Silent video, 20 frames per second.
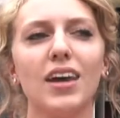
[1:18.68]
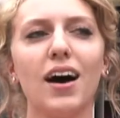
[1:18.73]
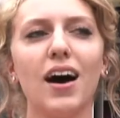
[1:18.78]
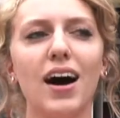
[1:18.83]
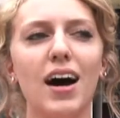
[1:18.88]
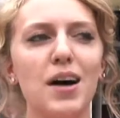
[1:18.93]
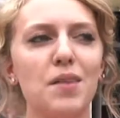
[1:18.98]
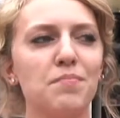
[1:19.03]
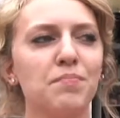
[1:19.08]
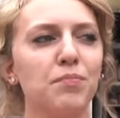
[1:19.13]

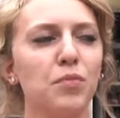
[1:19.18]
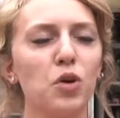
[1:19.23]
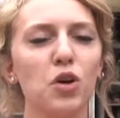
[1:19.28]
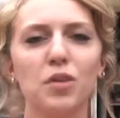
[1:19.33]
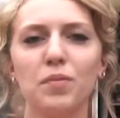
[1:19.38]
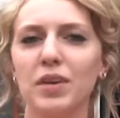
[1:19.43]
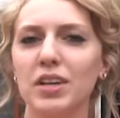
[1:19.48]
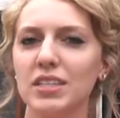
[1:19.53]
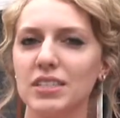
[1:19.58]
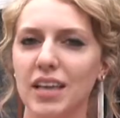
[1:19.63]
Um,
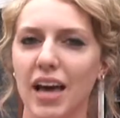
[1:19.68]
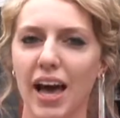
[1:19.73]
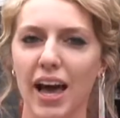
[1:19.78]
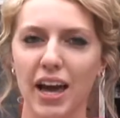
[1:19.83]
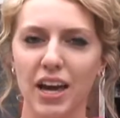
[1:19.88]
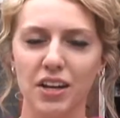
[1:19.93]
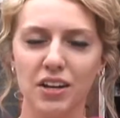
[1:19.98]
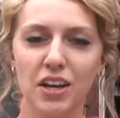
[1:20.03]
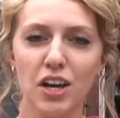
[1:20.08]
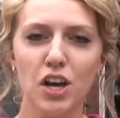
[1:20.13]
pulled me
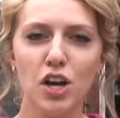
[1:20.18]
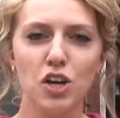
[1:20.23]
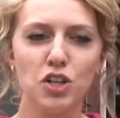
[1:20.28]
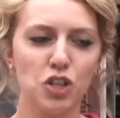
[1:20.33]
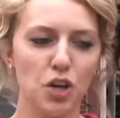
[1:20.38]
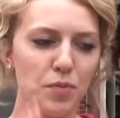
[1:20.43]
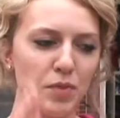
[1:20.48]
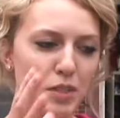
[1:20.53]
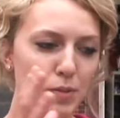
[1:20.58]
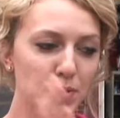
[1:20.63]
aside,
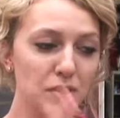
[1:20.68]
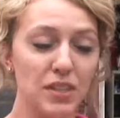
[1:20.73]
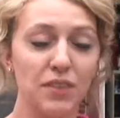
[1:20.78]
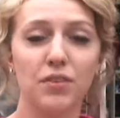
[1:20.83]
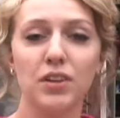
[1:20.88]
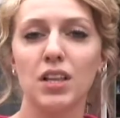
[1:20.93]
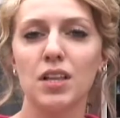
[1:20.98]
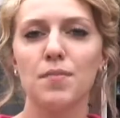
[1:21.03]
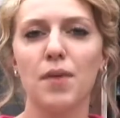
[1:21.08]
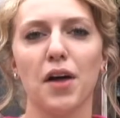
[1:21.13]
showed me
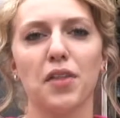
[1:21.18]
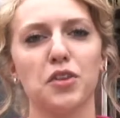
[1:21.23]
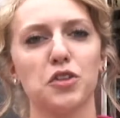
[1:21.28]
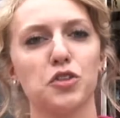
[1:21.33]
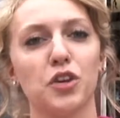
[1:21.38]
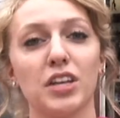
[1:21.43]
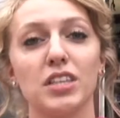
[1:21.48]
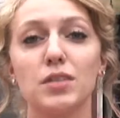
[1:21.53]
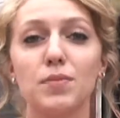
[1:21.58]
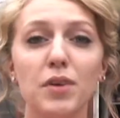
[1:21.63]
specifically about the
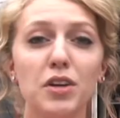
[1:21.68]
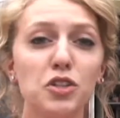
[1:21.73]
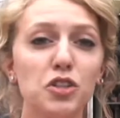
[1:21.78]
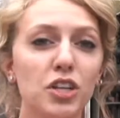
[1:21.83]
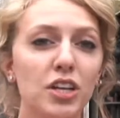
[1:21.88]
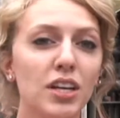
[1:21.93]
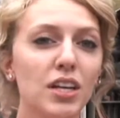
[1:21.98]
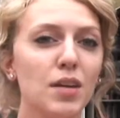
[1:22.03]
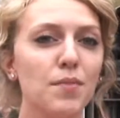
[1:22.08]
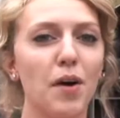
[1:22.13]

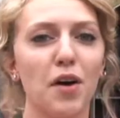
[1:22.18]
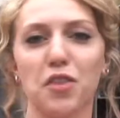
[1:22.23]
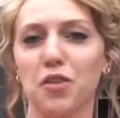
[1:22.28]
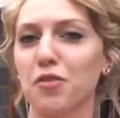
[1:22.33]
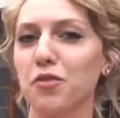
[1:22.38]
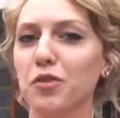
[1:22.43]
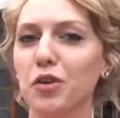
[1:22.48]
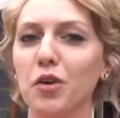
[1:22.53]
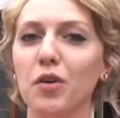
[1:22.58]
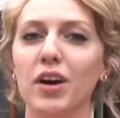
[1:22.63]
transmission, about
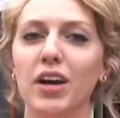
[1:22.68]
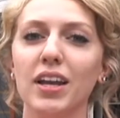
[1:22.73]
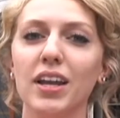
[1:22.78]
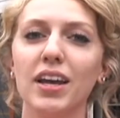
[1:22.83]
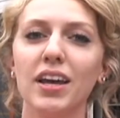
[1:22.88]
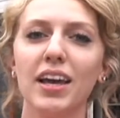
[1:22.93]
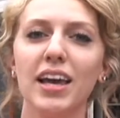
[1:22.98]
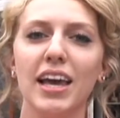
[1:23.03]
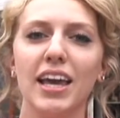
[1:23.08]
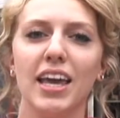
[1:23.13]
the fluid,
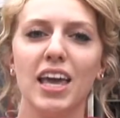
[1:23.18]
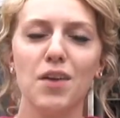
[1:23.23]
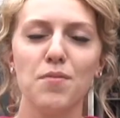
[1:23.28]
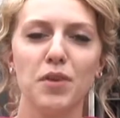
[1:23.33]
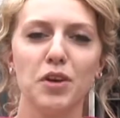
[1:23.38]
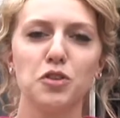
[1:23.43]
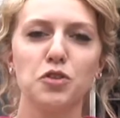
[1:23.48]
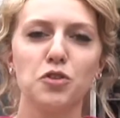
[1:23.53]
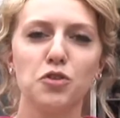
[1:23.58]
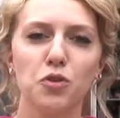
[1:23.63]
gave
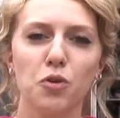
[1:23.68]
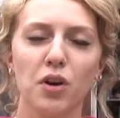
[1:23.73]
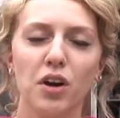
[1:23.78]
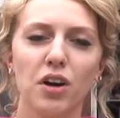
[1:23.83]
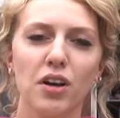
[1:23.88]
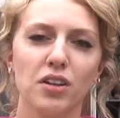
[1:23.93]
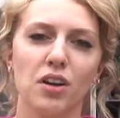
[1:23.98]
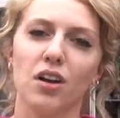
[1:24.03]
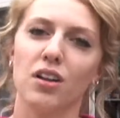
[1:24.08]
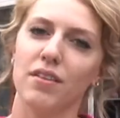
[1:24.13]
me a
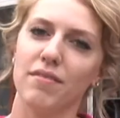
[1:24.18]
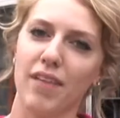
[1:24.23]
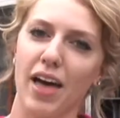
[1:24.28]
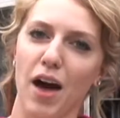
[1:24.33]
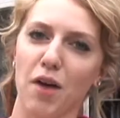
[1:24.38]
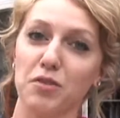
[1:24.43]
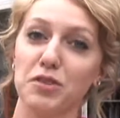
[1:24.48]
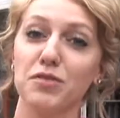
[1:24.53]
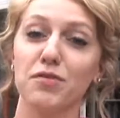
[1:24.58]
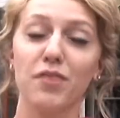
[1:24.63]
tutorial and all of
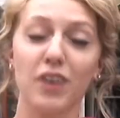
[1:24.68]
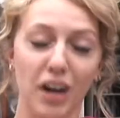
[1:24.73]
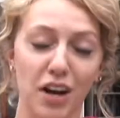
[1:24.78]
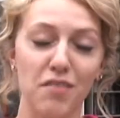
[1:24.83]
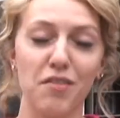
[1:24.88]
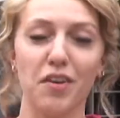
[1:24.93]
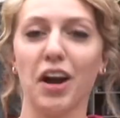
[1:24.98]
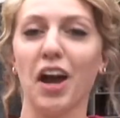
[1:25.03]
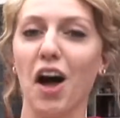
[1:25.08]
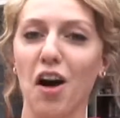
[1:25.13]
that. It was
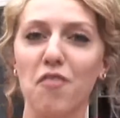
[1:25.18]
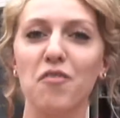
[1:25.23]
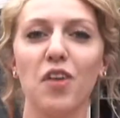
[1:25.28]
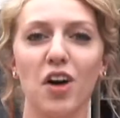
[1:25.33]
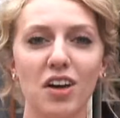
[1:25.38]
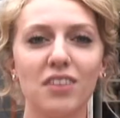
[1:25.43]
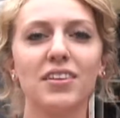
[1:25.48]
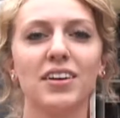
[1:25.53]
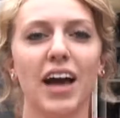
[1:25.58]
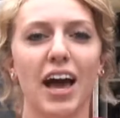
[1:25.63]
very, very
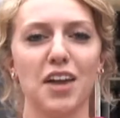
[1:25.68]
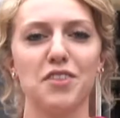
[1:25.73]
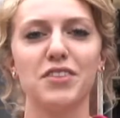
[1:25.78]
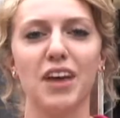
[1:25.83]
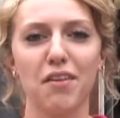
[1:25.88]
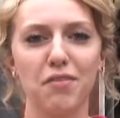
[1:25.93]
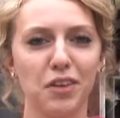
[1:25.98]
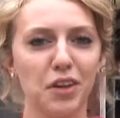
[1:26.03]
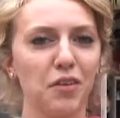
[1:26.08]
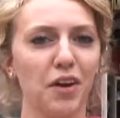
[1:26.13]
helpful. I
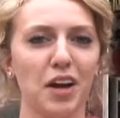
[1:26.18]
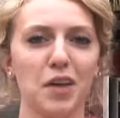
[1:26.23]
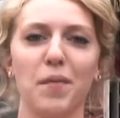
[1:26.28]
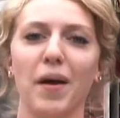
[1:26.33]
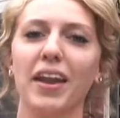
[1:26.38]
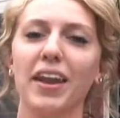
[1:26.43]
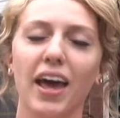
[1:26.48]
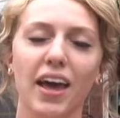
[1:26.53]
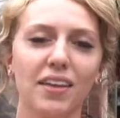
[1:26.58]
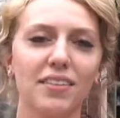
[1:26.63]
definitely
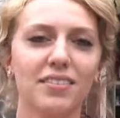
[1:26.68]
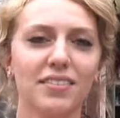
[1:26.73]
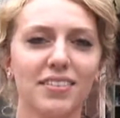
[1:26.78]
recommend it.